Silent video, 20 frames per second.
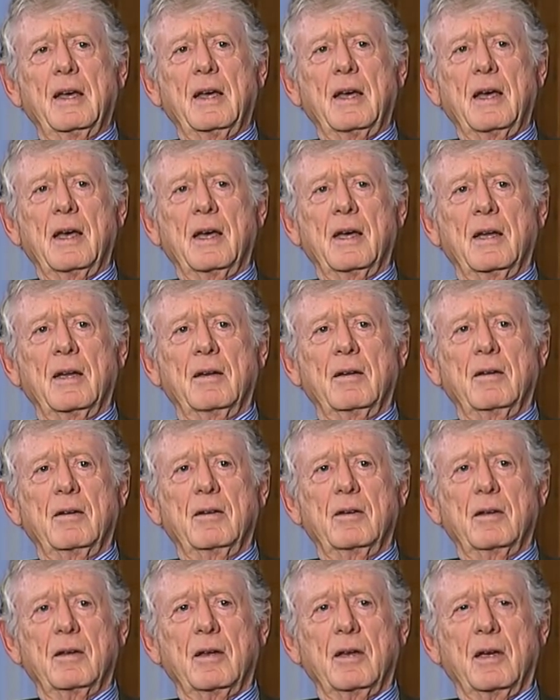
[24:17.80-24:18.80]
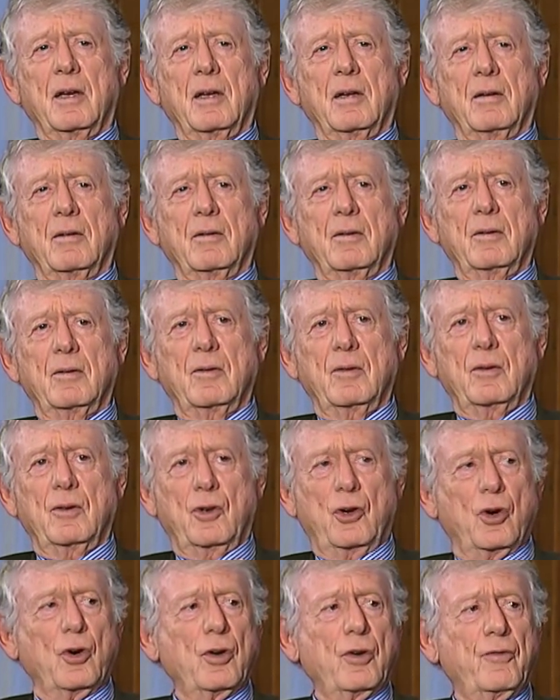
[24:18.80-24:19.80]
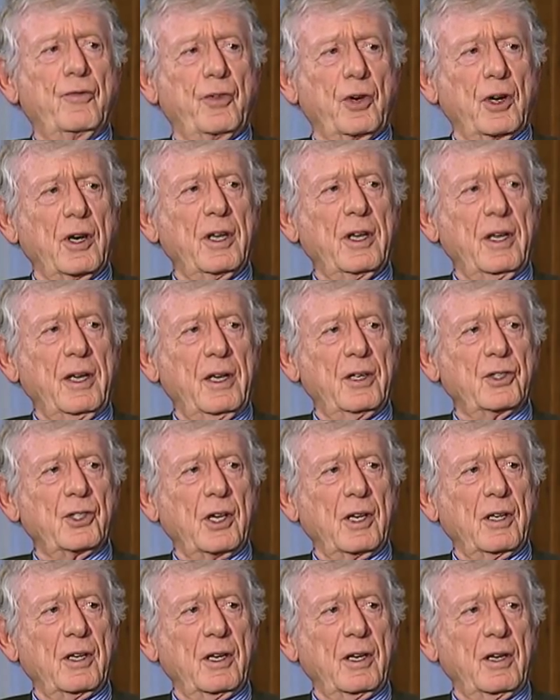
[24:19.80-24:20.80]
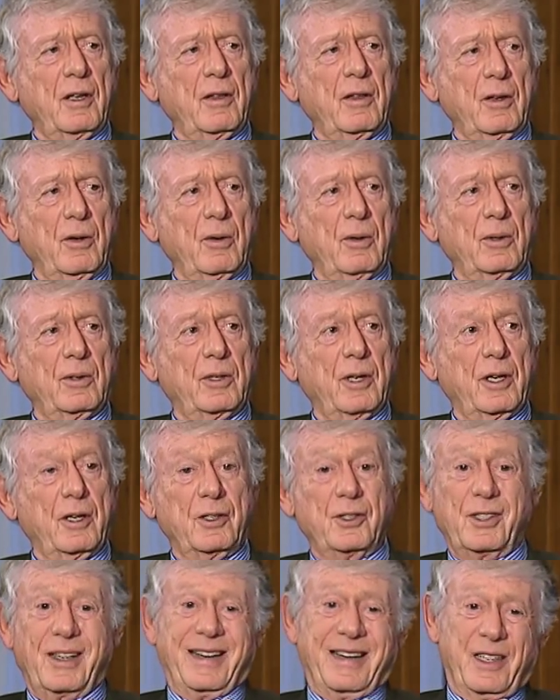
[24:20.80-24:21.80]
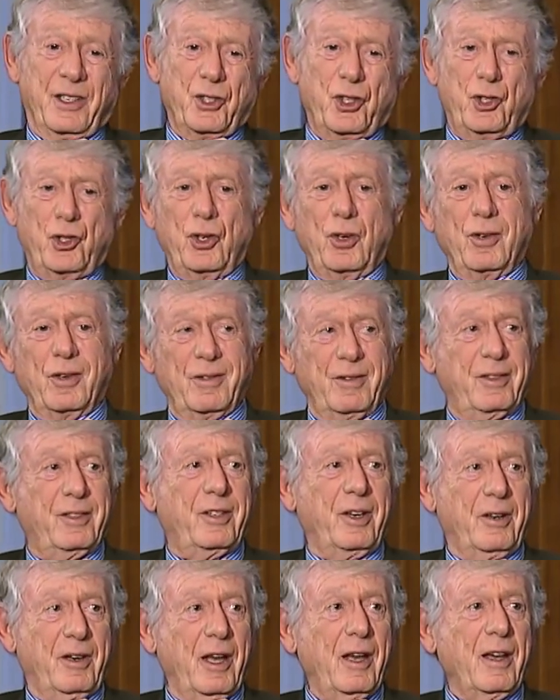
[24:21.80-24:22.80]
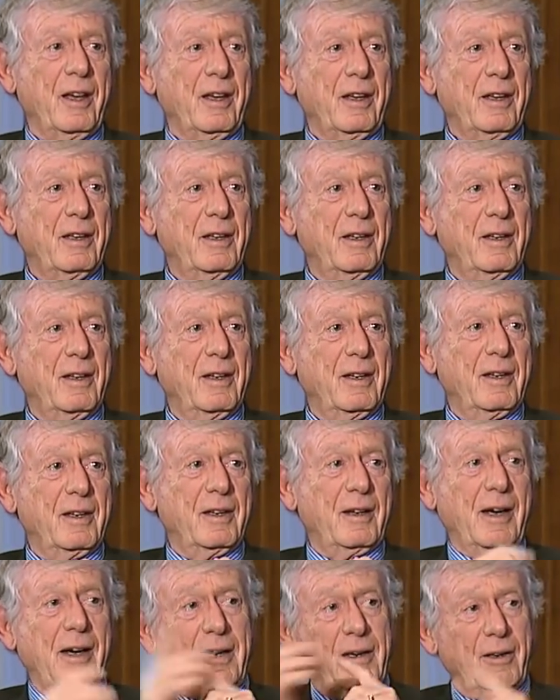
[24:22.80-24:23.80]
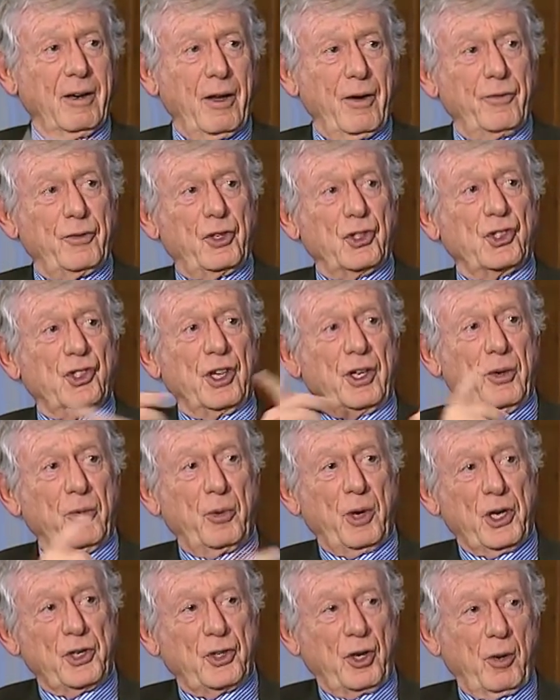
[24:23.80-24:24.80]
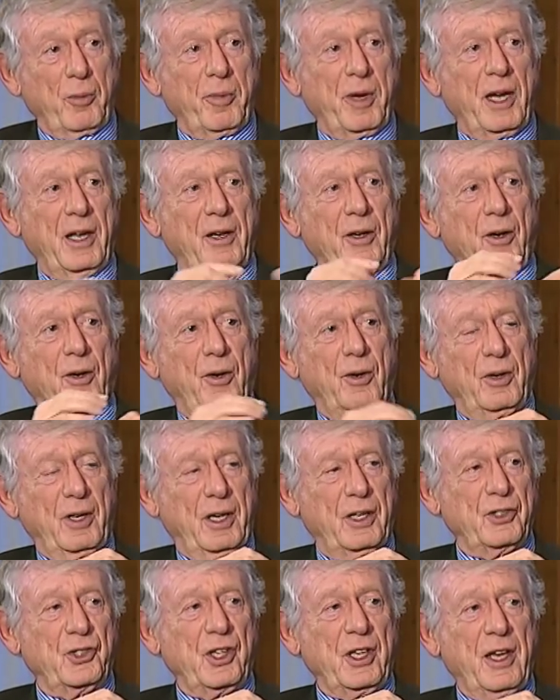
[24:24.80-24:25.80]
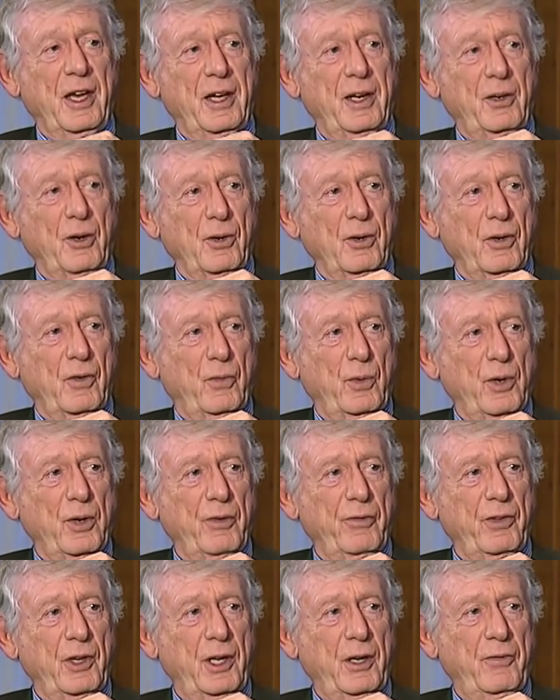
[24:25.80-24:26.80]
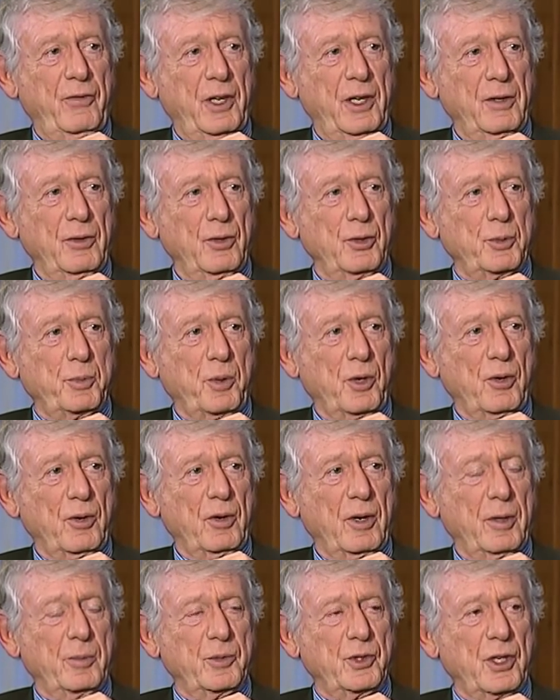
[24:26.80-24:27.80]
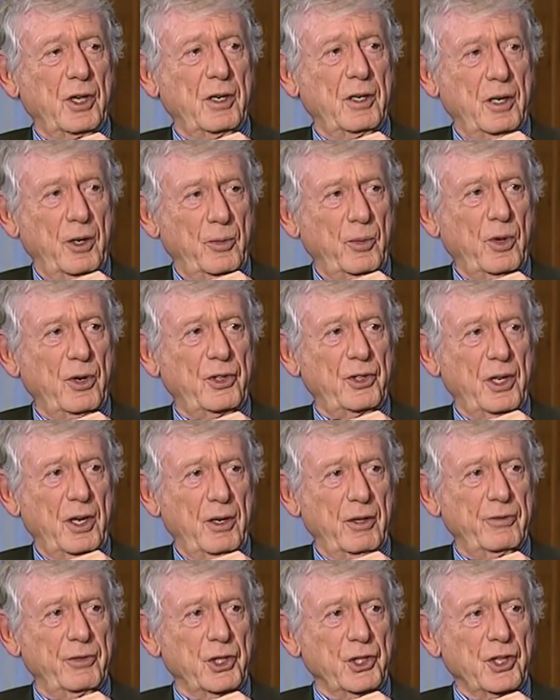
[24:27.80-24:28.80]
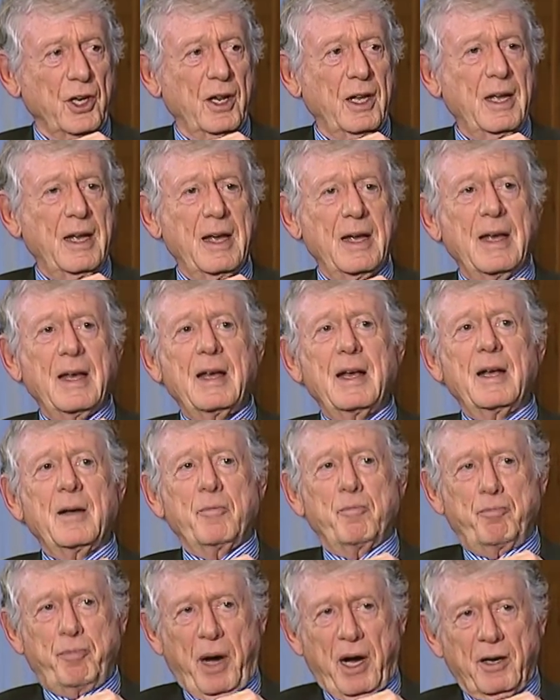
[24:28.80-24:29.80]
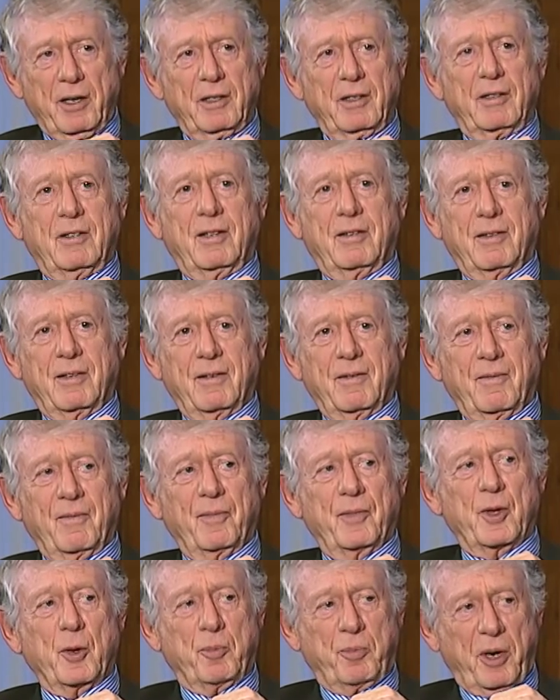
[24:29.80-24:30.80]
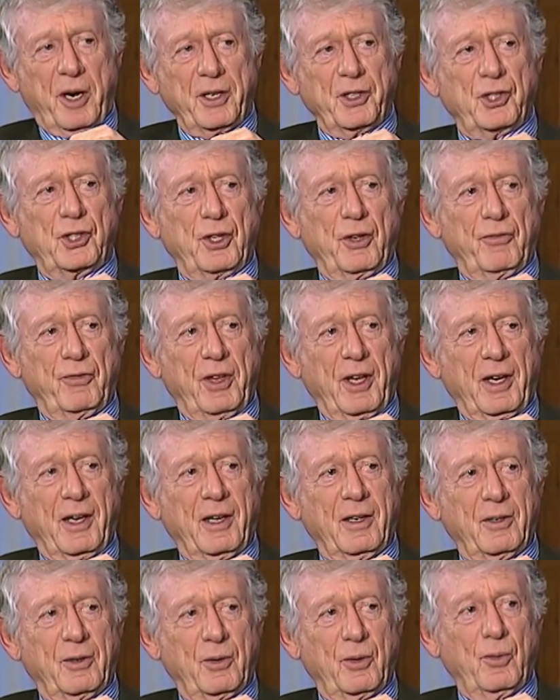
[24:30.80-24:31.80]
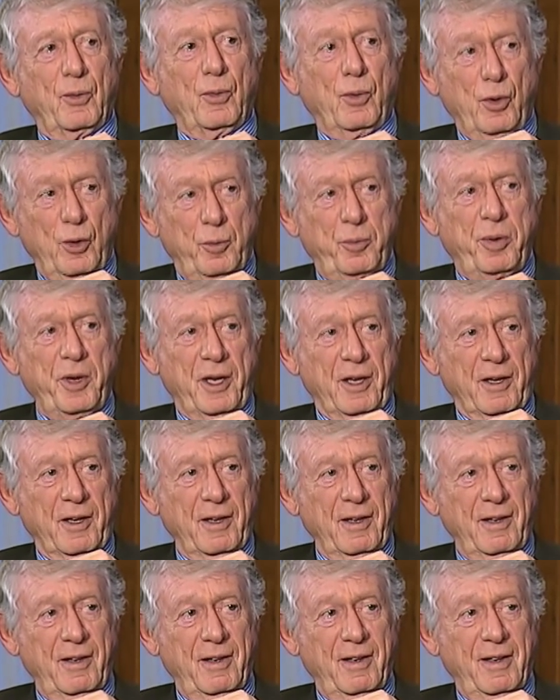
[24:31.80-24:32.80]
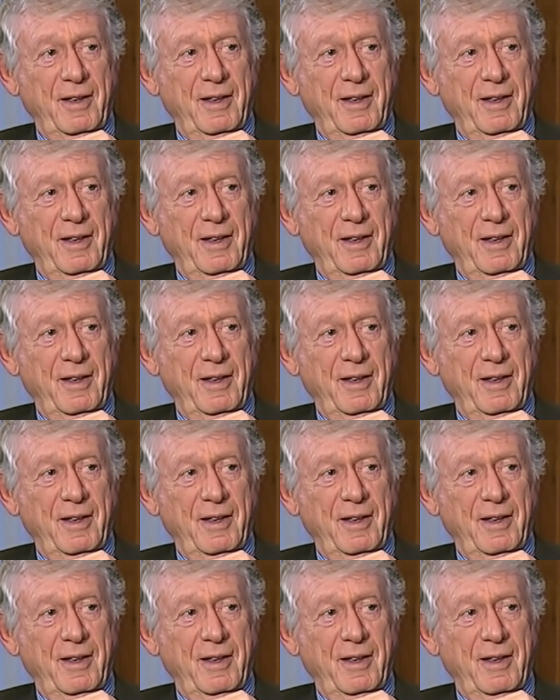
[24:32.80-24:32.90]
And, and could very easily in the old days and should today. I'd love to see Rachel Maddow as the anchor of one of the evening news programs mm -hmm. on network television. Mm -hmm. But the price of that would be